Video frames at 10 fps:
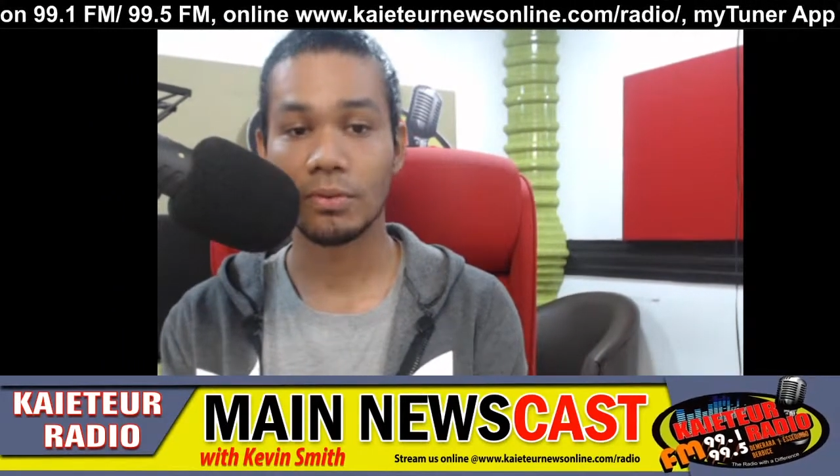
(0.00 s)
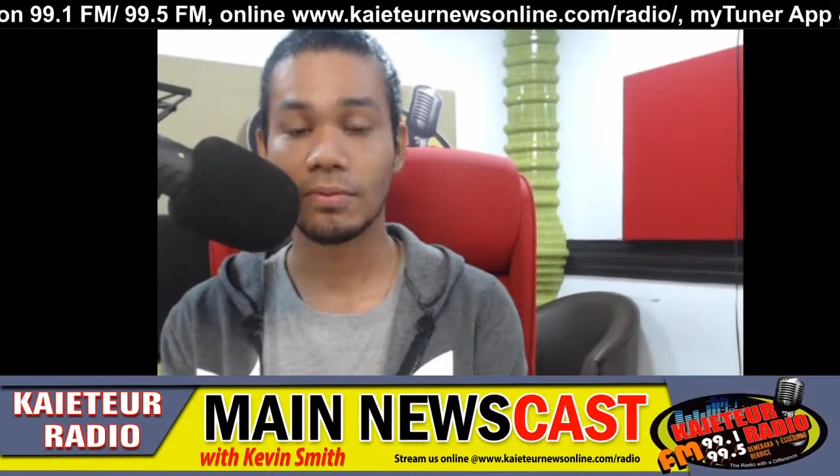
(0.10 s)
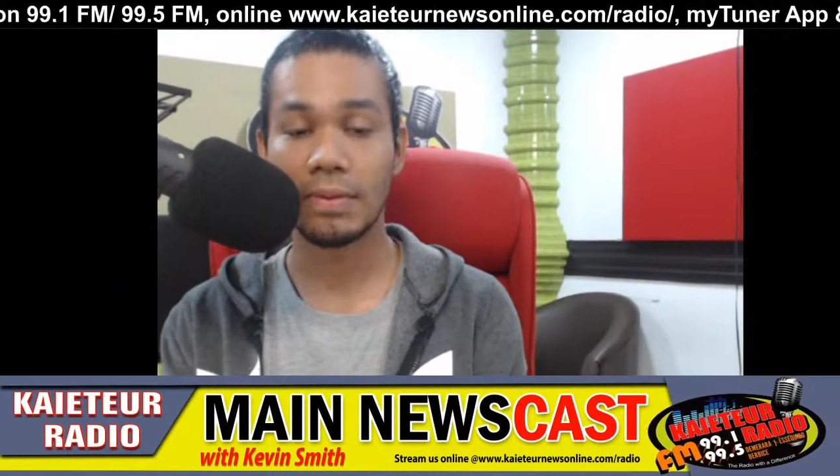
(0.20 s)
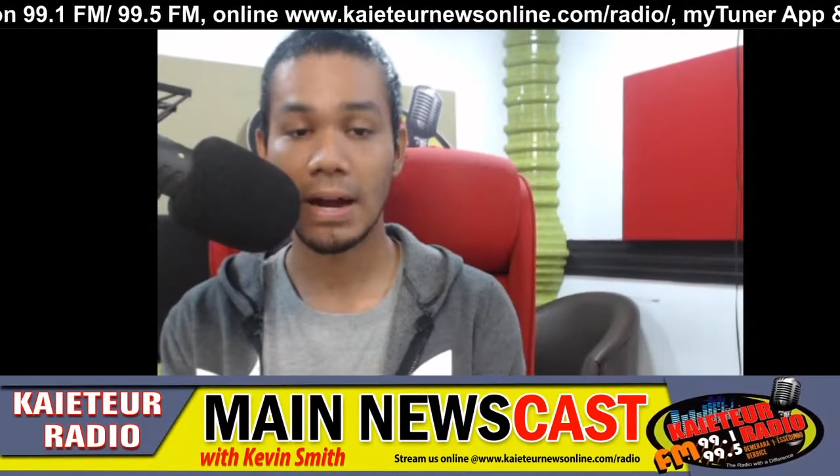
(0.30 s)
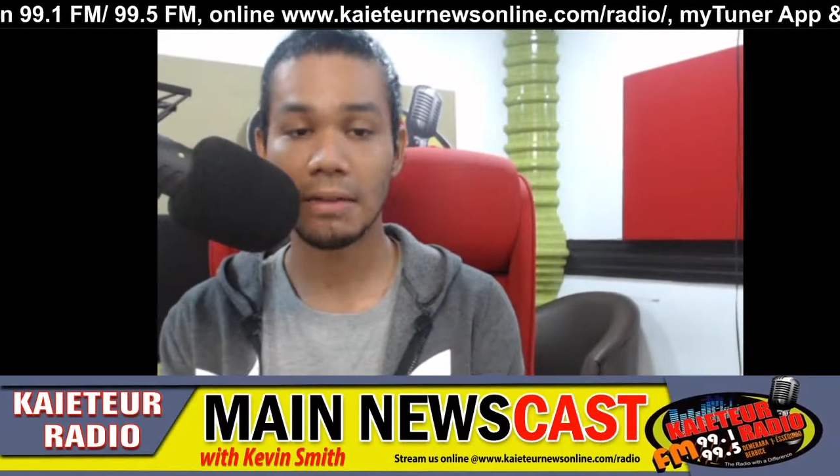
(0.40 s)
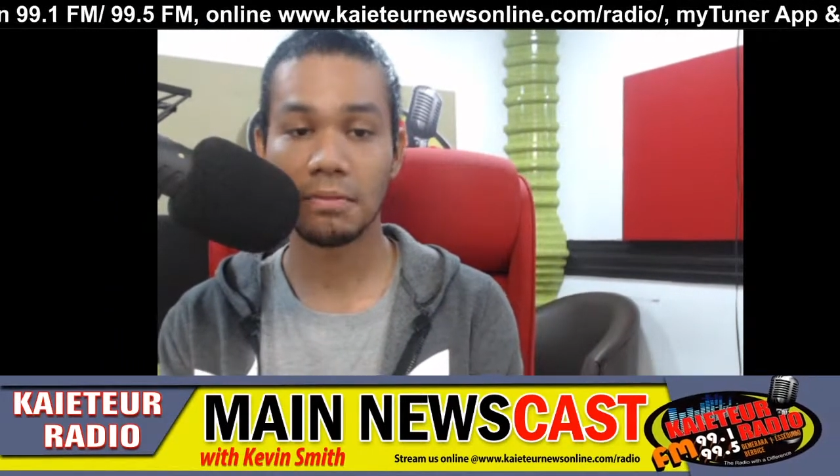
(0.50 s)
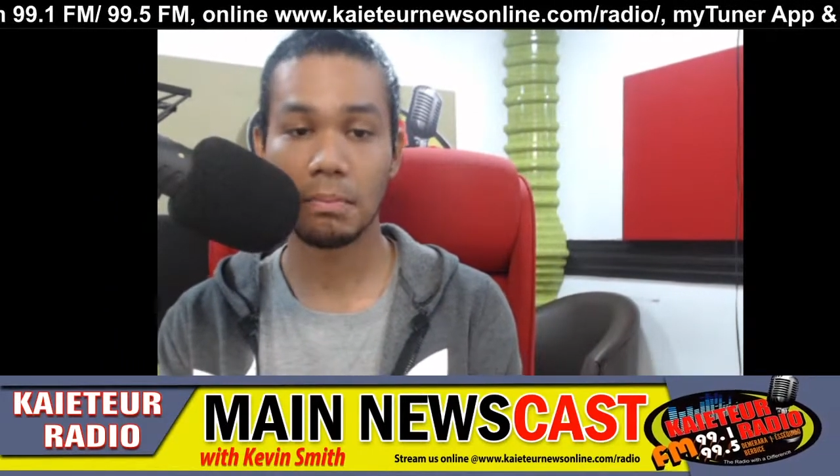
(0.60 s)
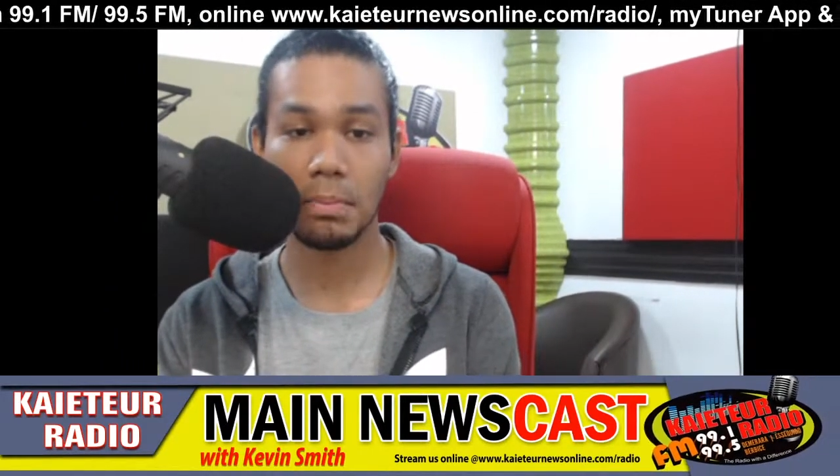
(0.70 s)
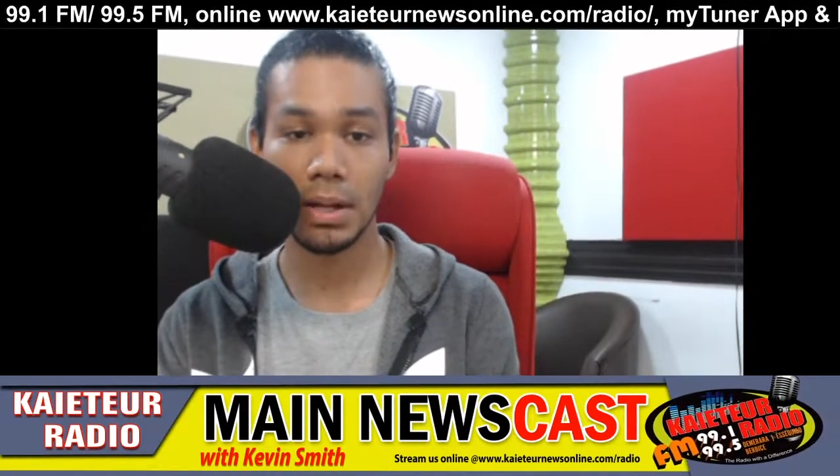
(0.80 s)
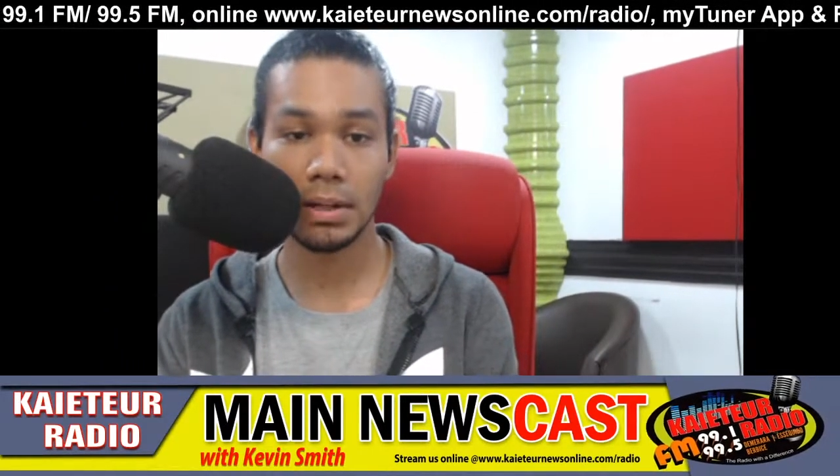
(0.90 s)
5
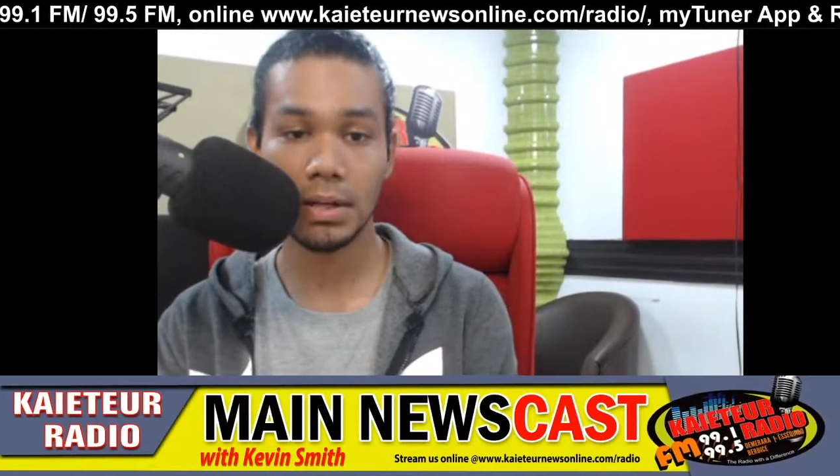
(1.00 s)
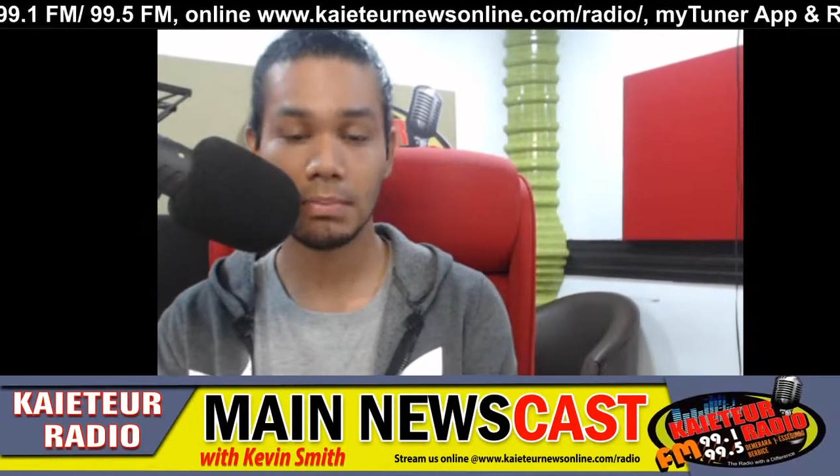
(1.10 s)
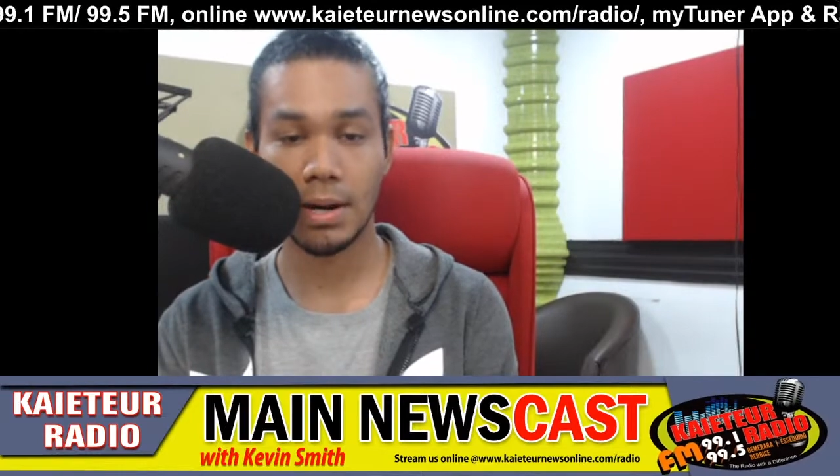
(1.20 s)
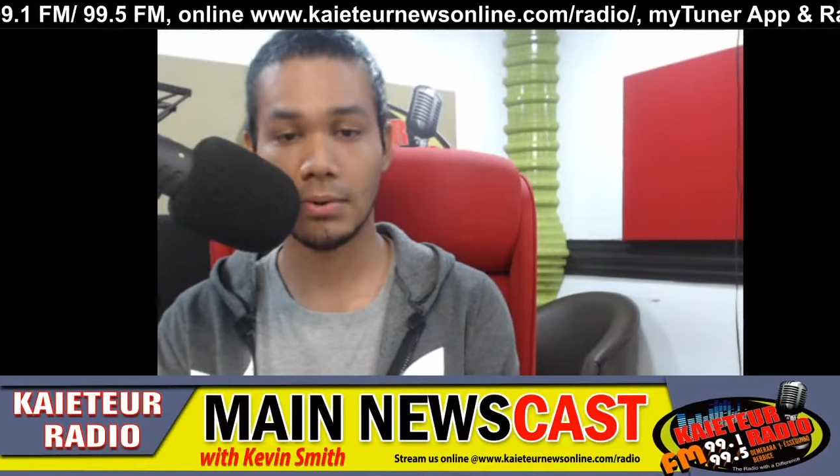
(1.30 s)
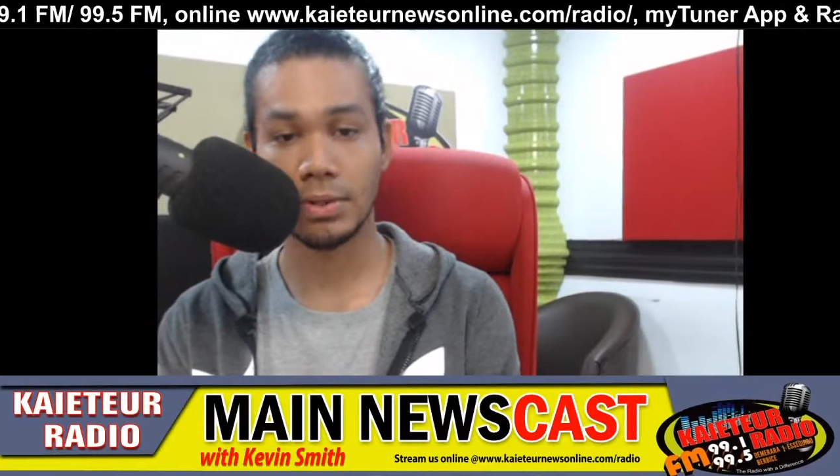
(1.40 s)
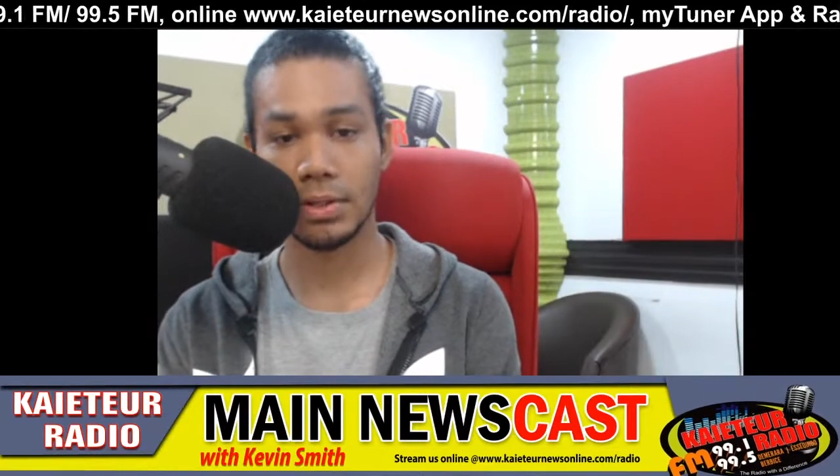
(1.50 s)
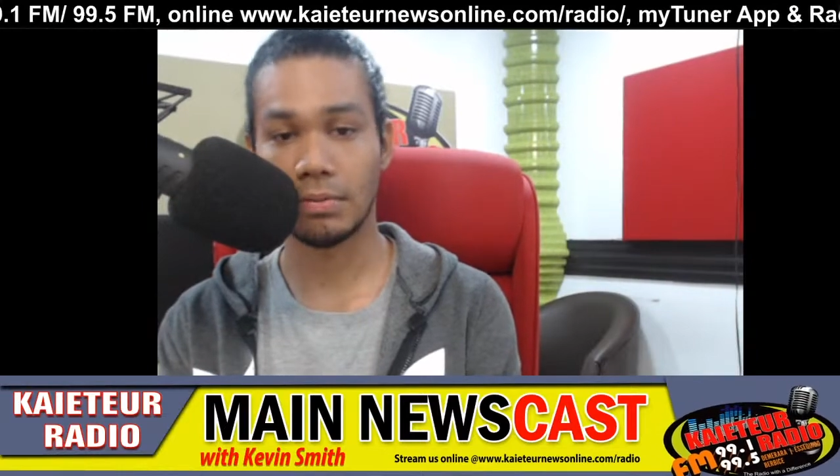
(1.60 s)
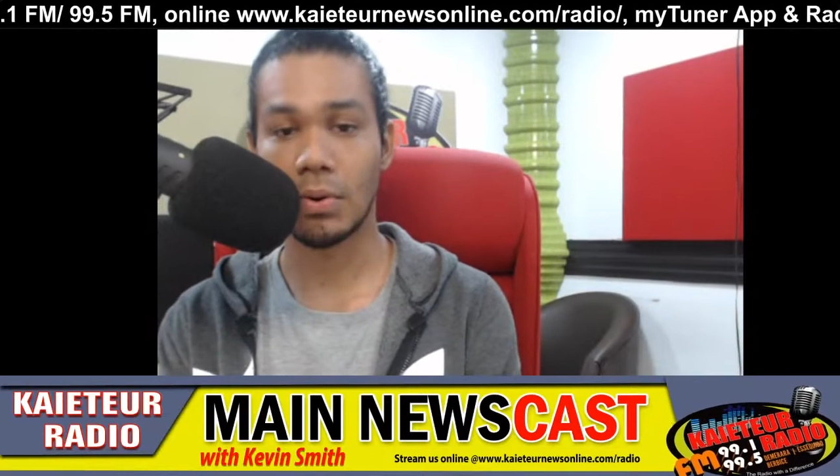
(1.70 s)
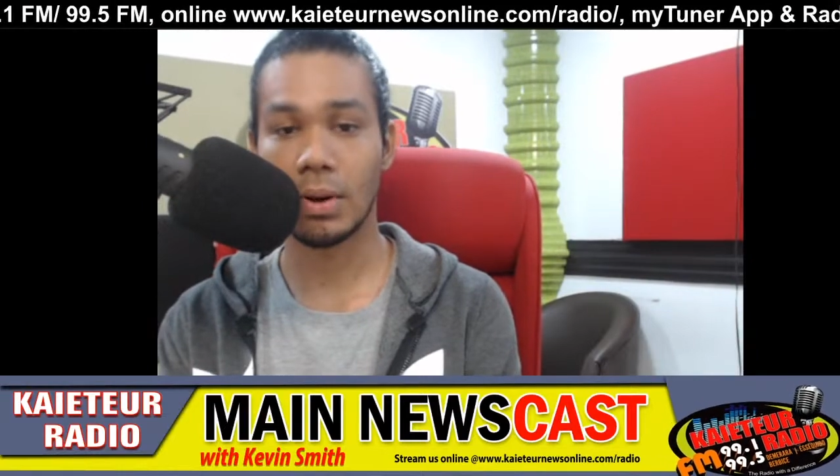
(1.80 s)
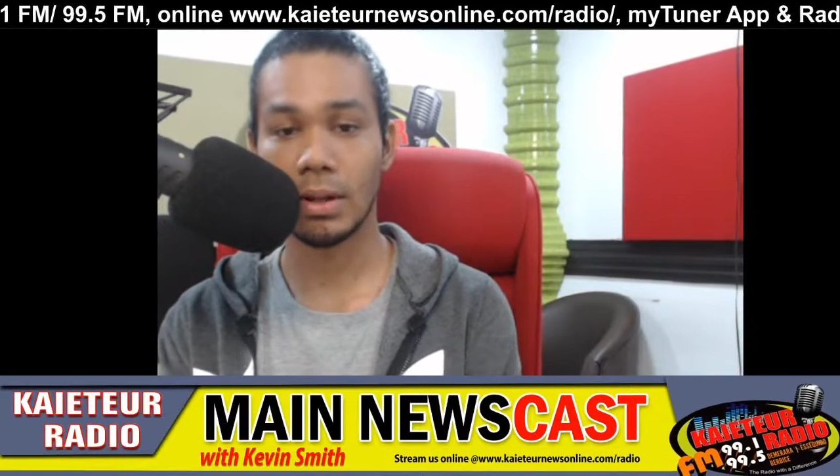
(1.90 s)
million barrels
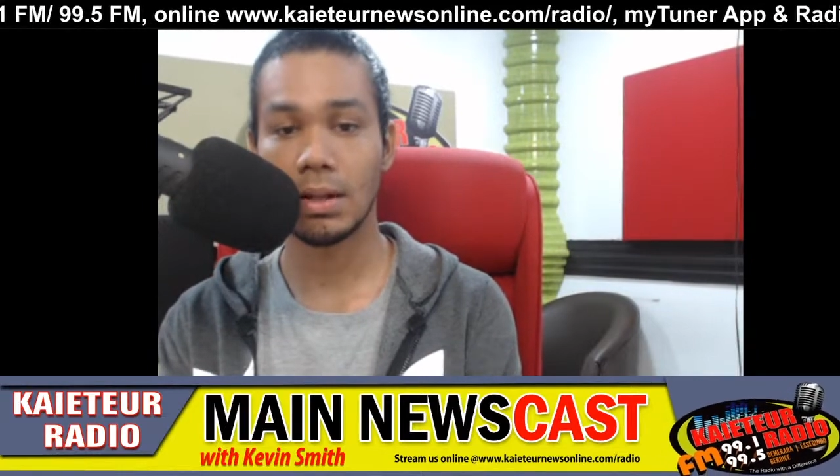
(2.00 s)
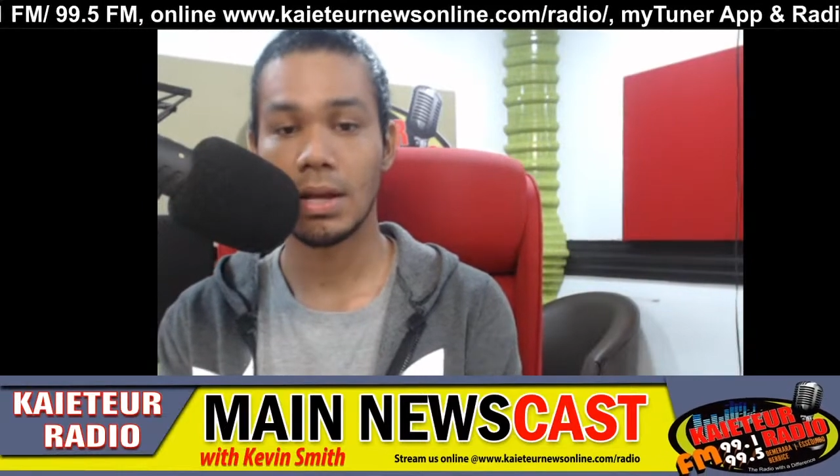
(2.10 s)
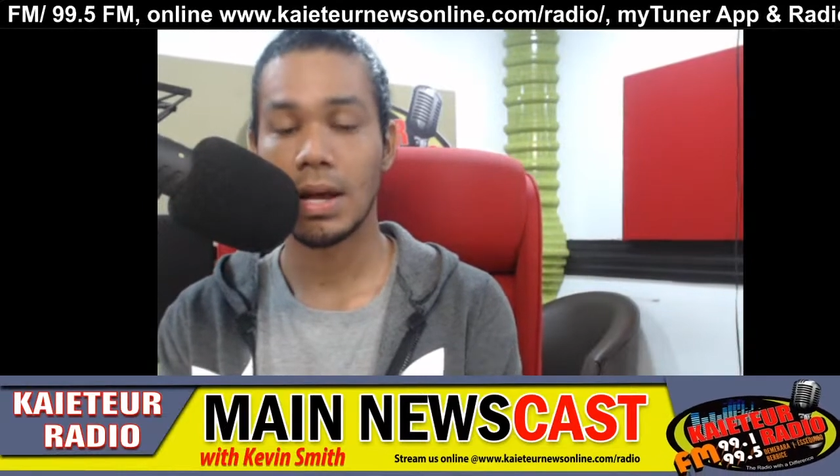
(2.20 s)
of oil